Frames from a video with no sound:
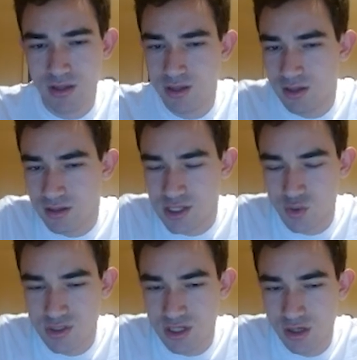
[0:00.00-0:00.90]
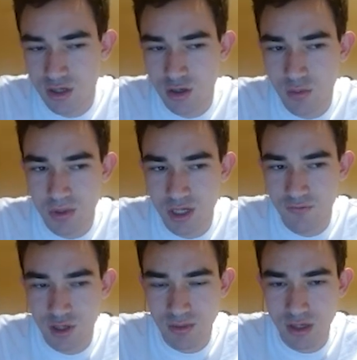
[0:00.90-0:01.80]
this wasn't a good opening
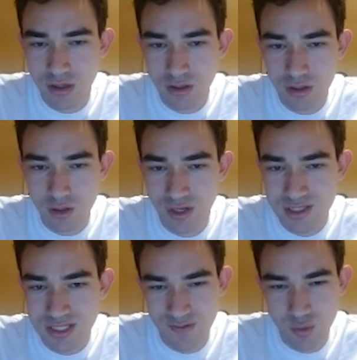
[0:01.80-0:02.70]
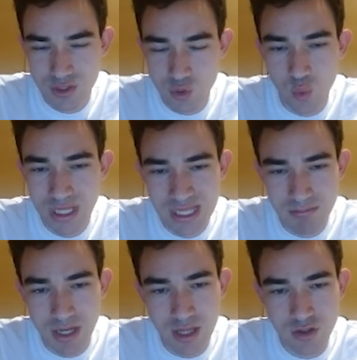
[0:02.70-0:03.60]
for him at all. Queen e7 was really
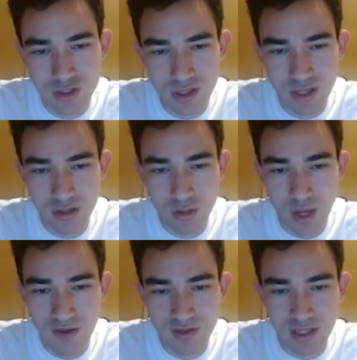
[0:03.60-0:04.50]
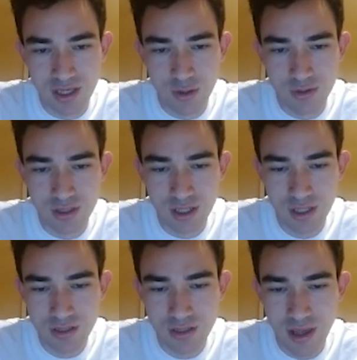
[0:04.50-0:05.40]
bad. Usually you have to kick out the
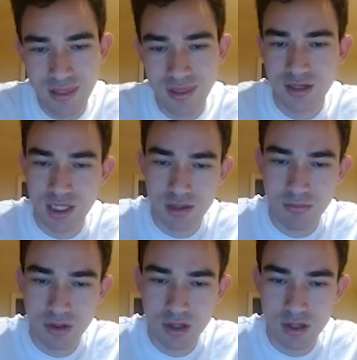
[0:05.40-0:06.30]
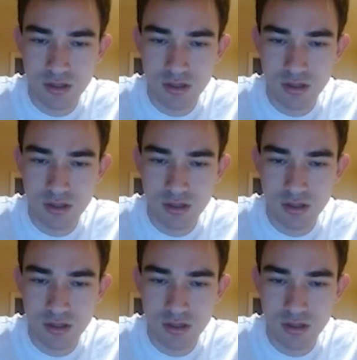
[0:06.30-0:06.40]
knight and then take the pawn.